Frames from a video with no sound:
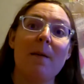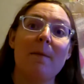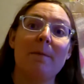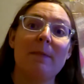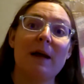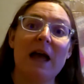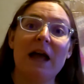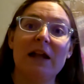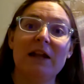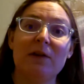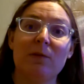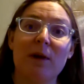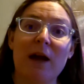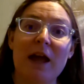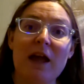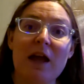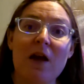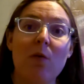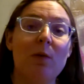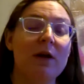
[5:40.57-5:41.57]
But anyway,
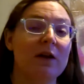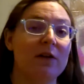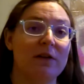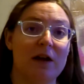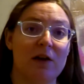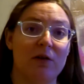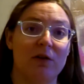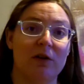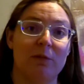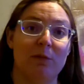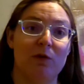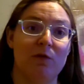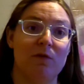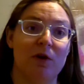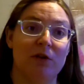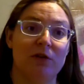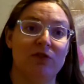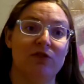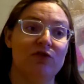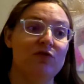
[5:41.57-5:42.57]
we are now going to move
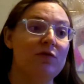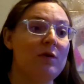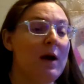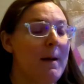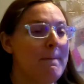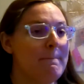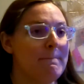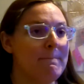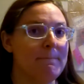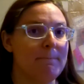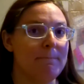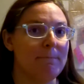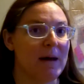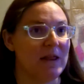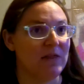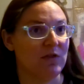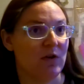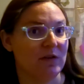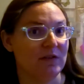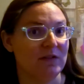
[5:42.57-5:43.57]
on to my
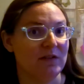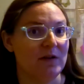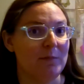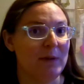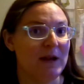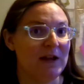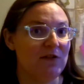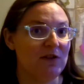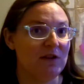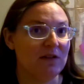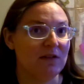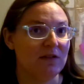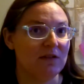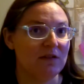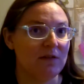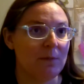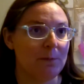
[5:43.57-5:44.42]
thoughts and opinions.